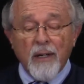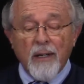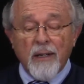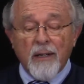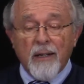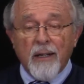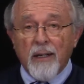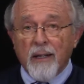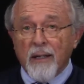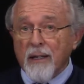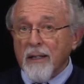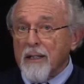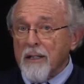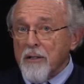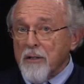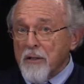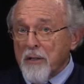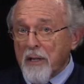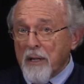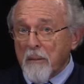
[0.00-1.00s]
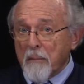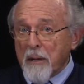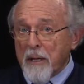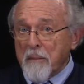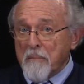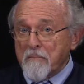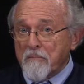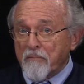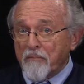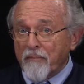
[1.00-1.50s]
Hanukkah's
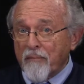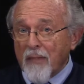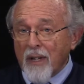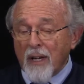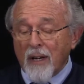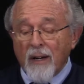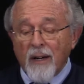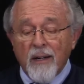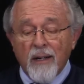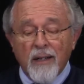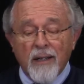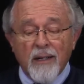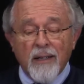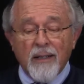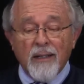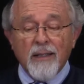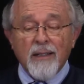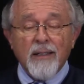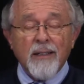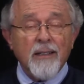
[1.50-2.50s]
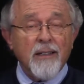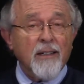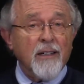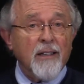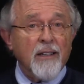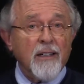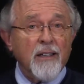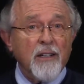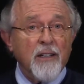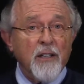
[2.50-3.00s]
coming,
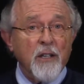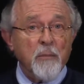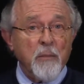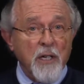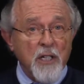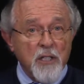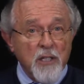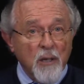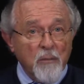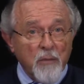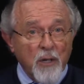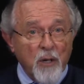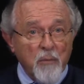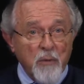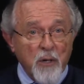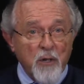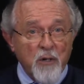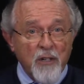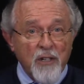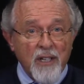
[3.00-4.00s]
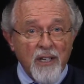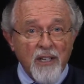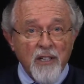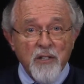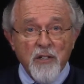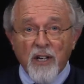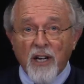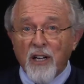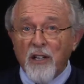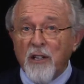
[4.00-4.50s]
uh, the Muslim community has
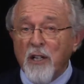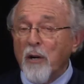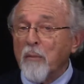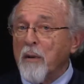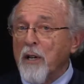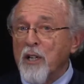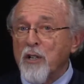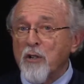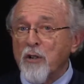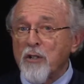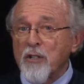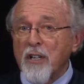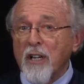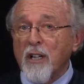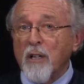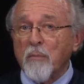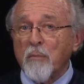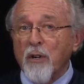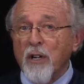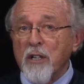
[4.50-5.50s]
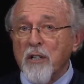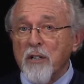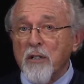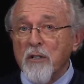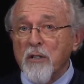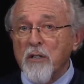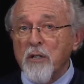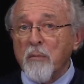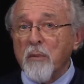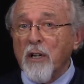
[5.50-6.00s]
had their major
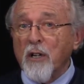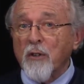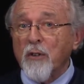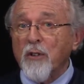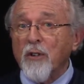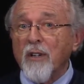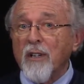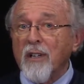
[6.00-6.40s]
celebrations about 30